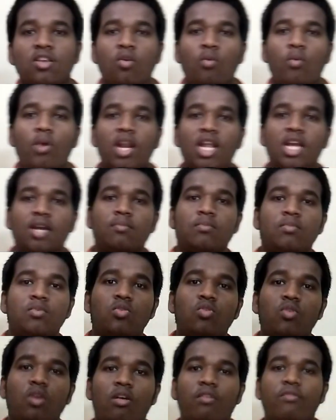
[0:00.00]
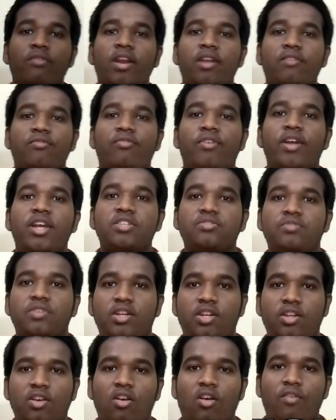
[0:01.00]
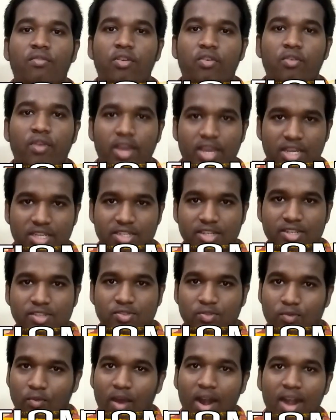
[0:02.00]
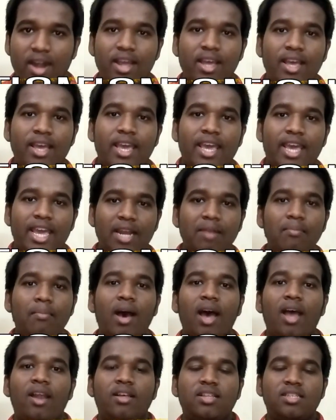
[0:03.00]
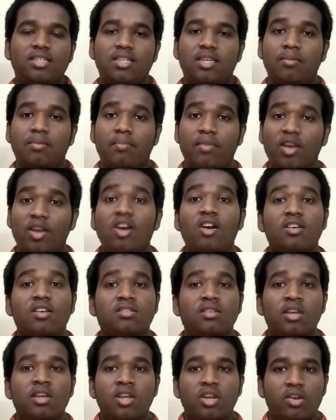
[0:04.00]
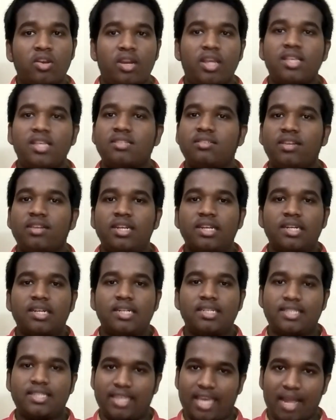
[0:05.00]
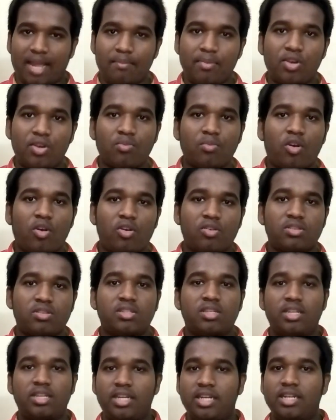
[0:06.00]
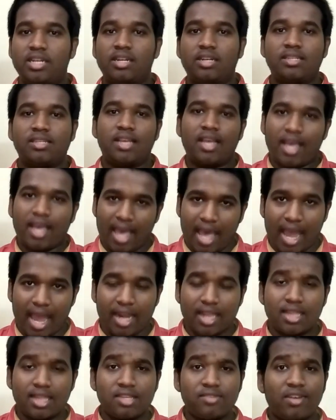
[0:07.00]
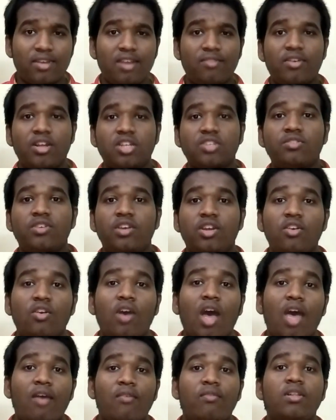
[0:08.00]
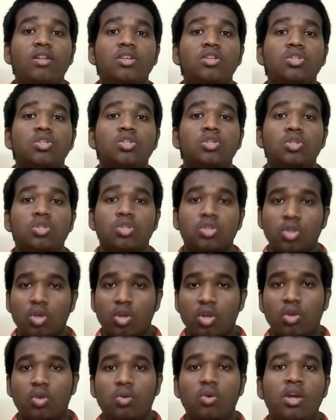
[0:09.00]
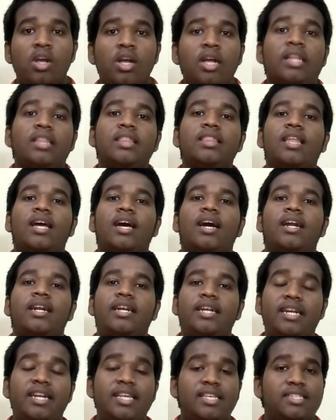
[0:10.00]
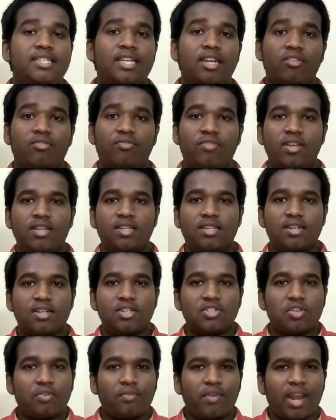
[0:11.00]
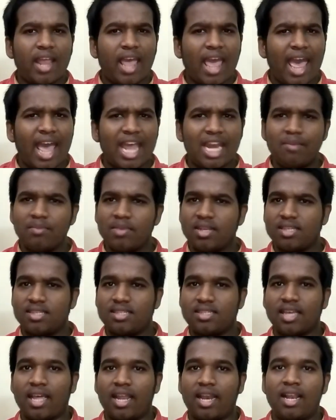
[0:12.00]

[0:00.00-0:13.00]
welcome to a very fresh video of Educational Squad in biology, because today's readers can be tomorrow's readers, and in this very fresh video I will show you the distinct features of an animal cell.